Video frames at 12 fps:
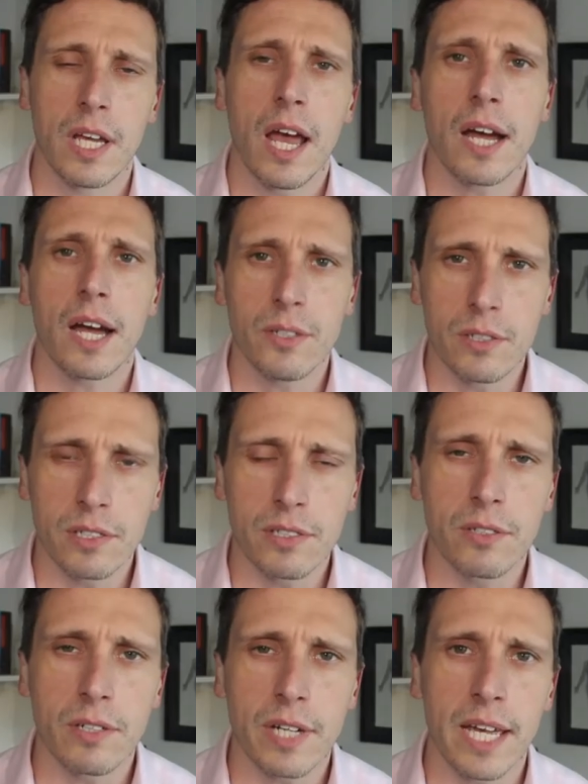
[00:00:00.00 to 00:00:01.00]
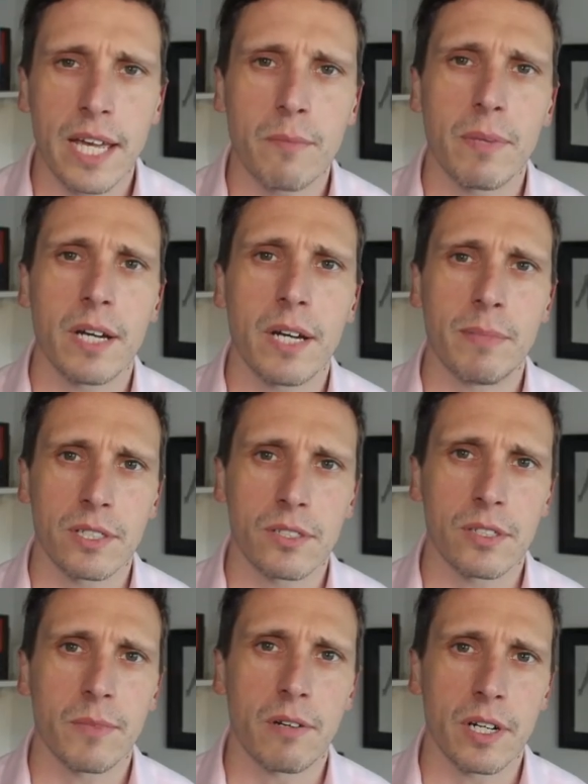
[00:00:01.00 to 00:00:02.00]
and you can still get hit by a bus
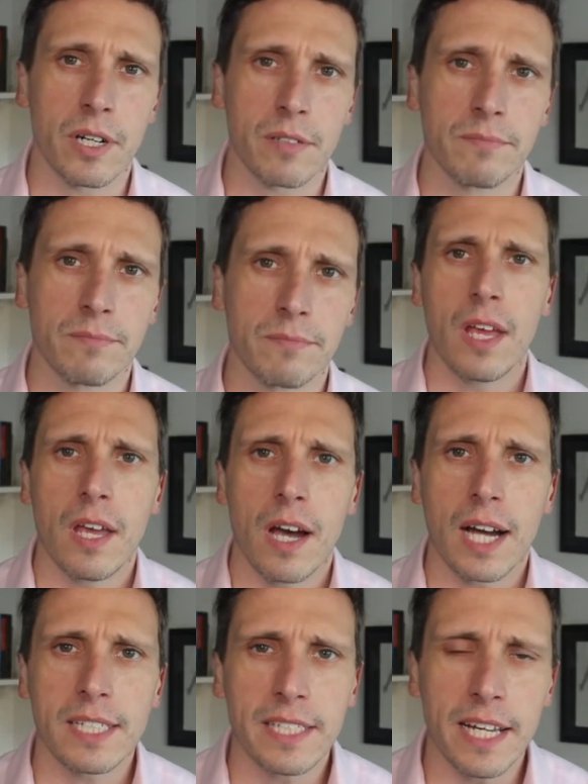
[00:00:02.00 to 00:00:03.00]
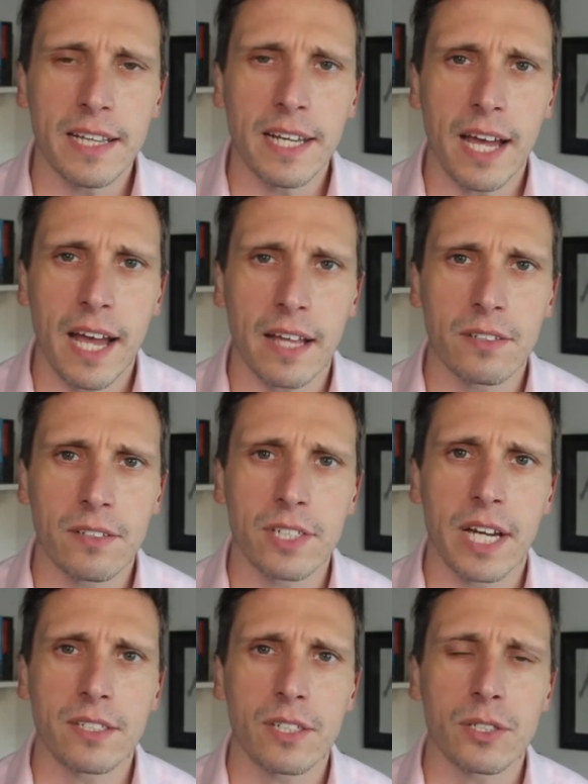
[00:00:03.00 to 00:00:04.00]
tomorrow. Ideally, a health check should